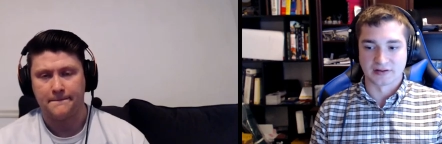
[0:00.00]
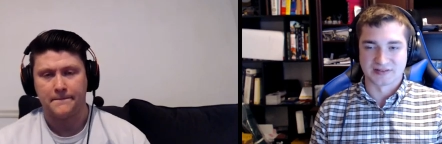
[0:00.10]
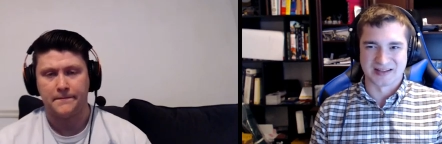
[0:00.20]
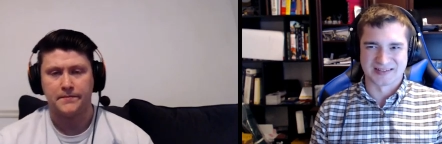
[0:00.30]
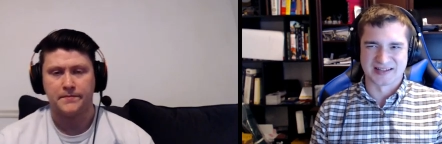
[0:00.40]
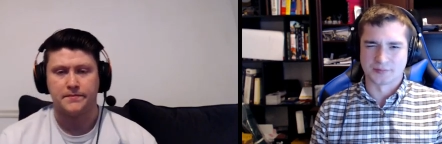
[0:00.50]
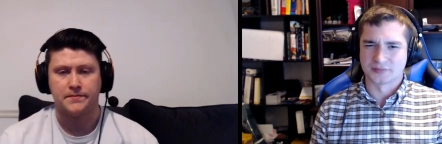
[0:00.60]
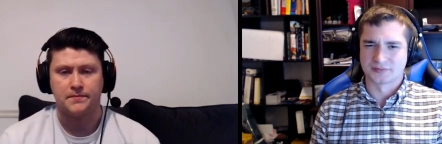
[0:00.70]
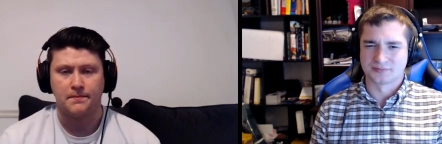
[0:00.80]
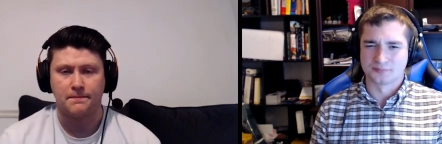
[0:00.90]
Speaker 1: it, it seemed
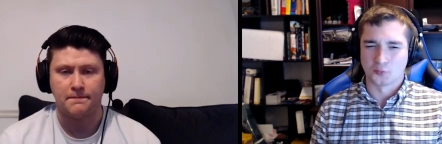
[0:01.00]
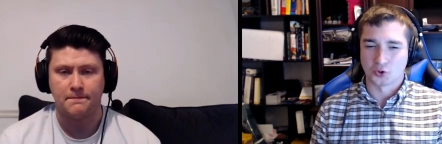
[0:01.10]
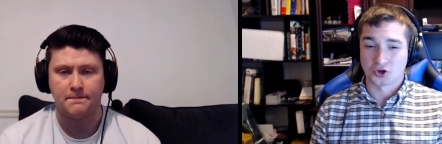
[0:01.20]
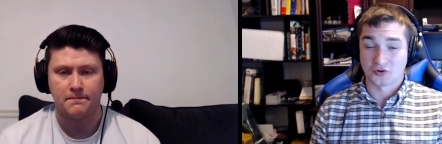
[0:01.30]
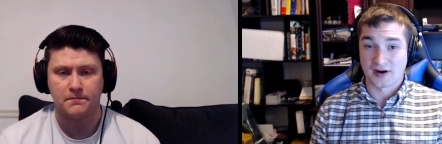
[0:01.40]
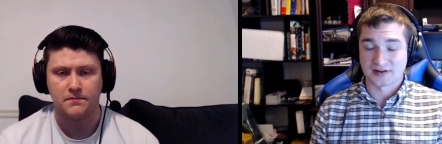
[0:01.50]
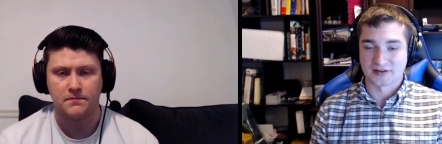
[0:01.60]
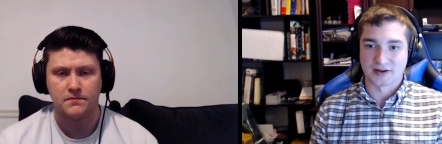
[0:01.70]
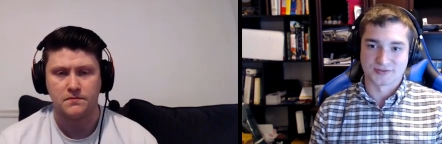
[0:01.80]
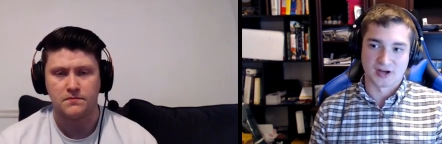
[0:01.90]
more correct, and I
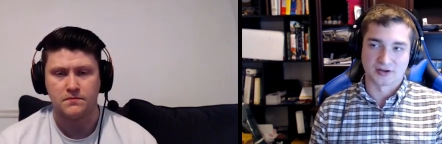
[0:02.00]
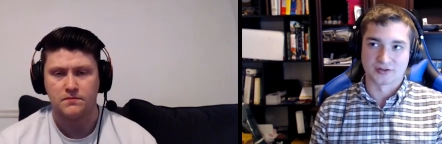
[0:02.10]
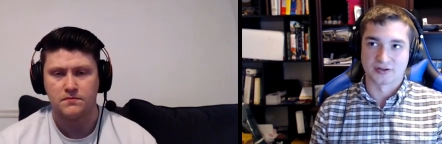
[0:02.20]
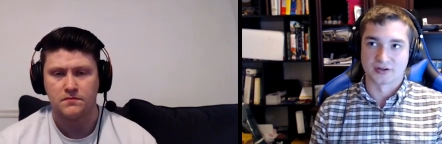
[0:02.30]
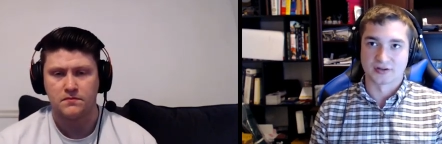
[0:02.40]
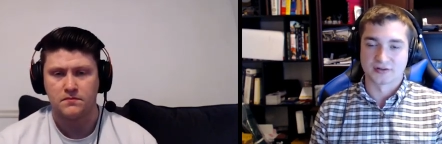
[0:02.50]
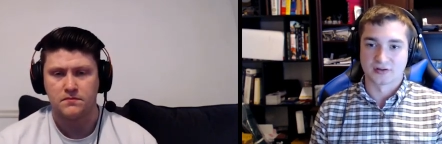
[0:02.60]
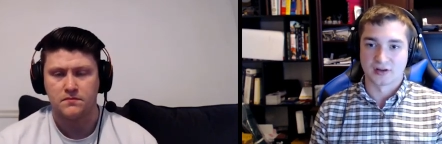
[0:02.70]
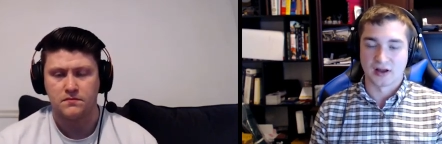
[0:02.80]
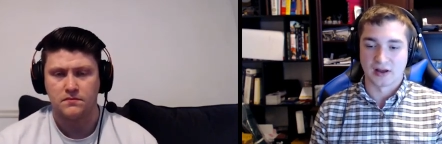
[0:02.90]
was talking to.
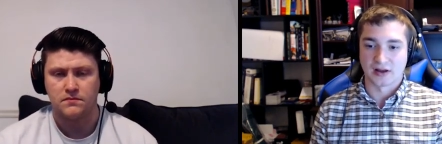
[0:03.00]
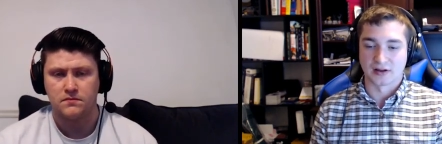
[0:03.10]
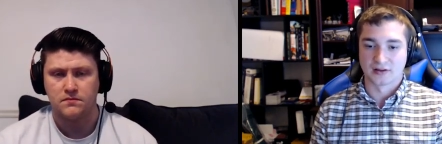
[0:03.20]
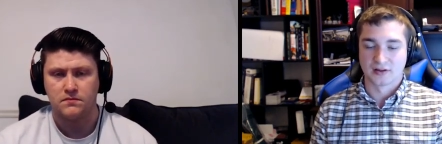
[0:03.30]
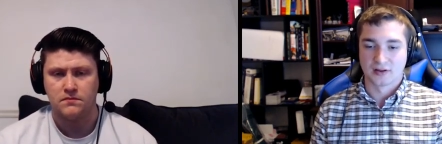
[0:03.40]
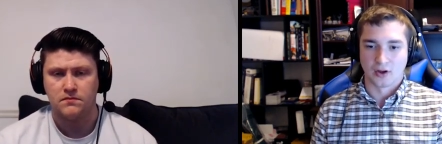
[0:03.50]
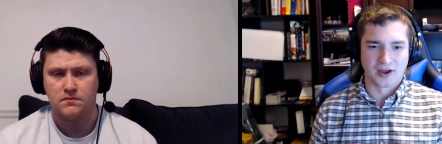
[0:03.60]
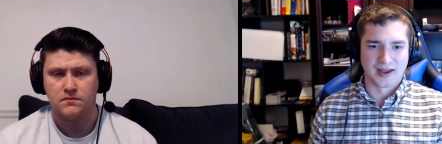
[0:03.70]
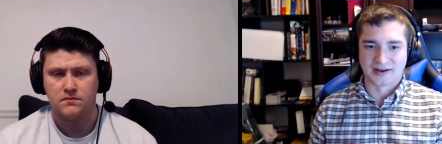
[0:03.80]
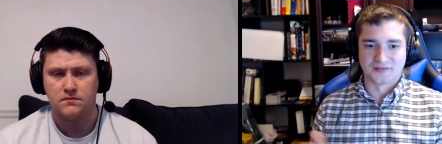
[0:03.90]
Uh, oh
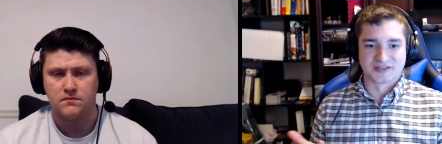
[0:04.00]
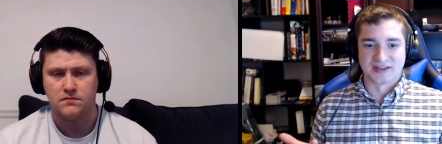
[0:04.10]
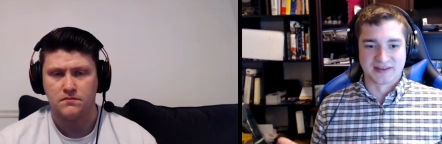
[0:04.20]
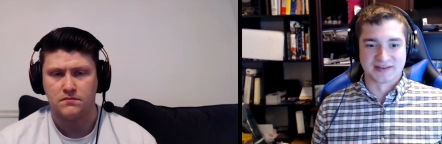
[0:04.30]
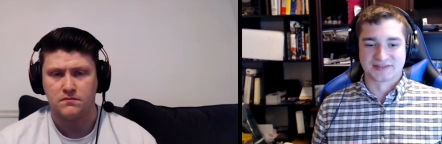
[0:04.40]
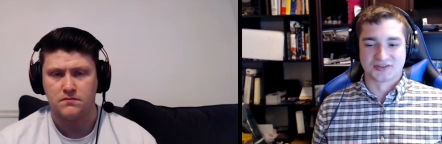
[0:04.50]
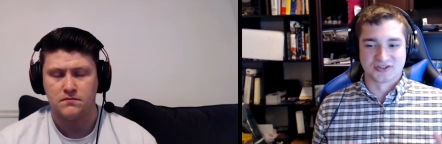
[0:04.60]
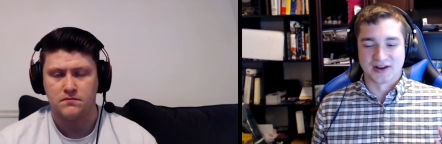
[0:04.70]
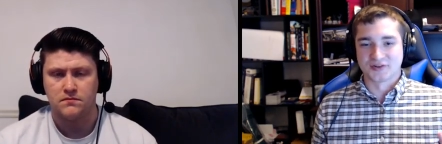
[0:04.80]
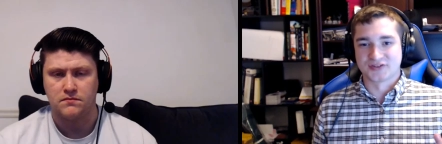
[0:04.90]
yeah, I didn't even say this.
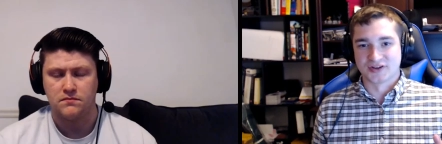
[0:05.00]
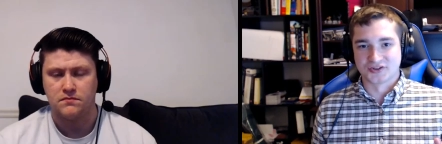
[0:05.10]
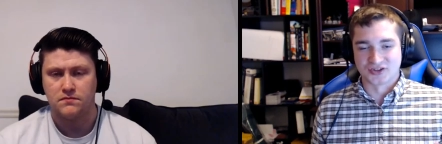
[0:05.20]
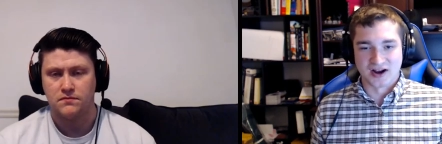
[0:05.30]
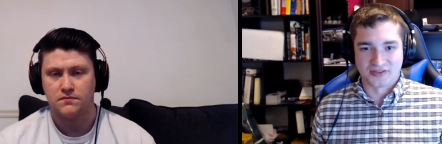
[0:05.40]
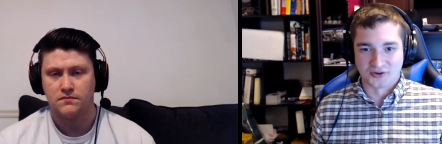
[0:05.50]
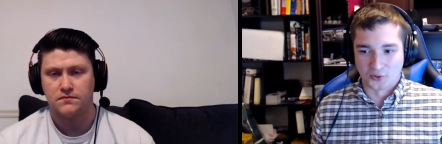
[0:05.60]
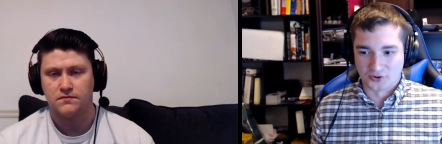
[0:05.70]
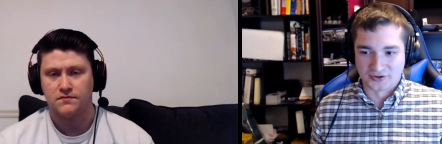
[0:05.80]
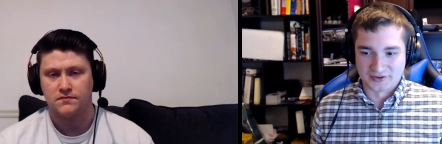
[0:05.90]
Shout out to Jonathan
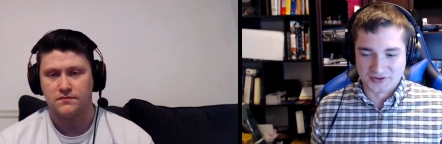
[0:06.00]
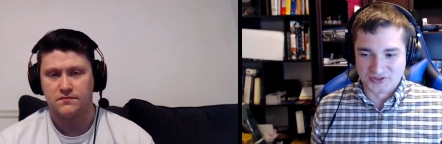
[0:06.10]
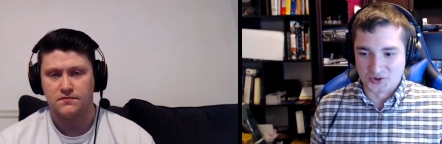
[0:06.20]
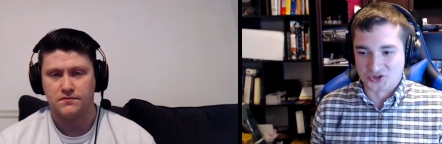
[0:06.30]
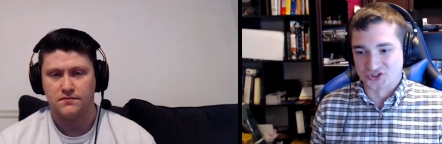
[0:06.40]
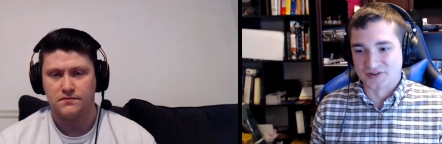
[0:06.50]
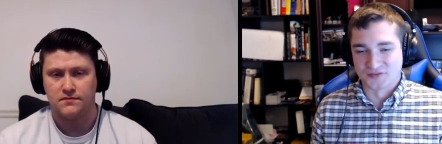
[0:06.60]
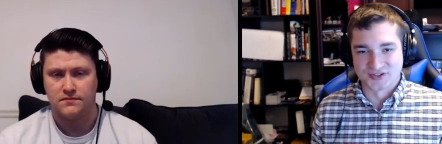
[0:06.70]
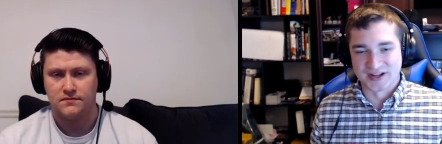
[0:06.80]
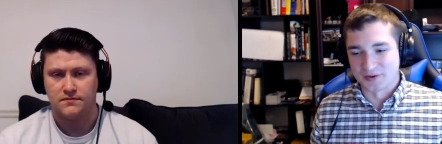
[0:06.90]
Gordon and Tony Jin for
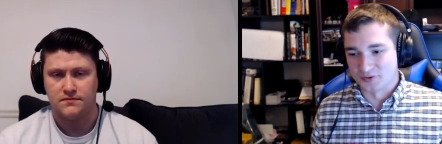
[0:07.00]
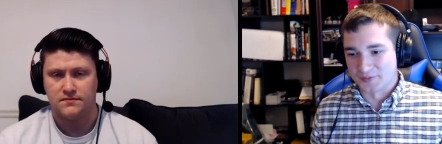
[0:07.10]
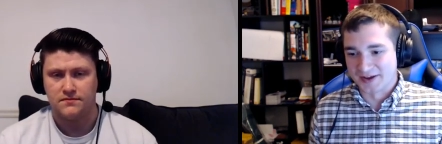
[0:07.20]
staying with me.